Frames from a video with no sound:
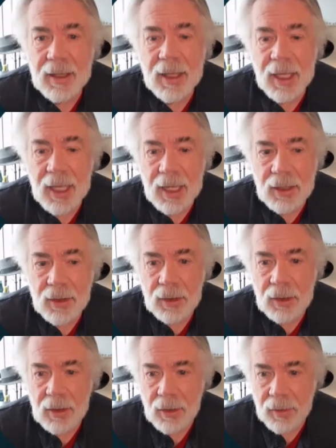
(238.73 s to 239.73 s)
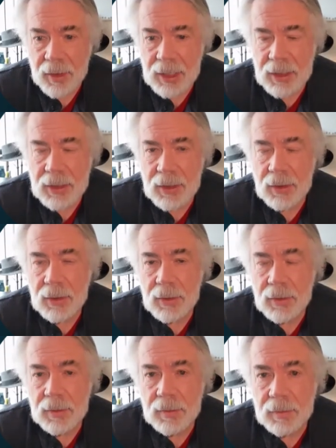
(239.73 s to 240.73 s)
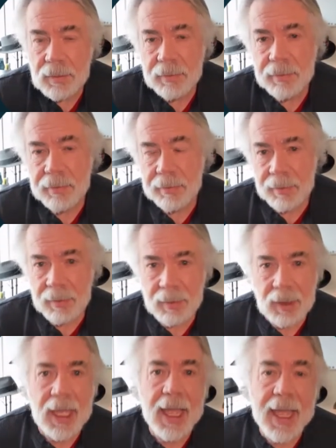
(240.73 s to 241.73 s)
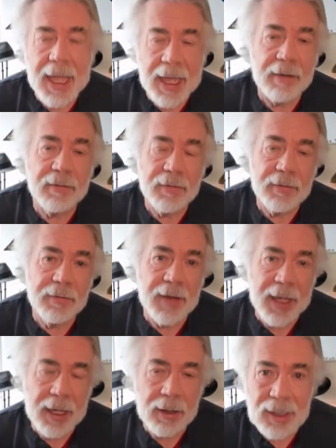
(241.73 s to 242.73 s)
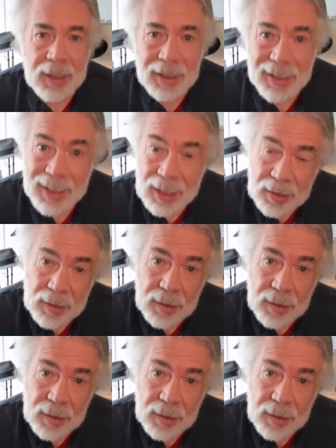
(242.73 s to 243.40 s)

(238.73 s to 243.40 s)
then you're going to have found at least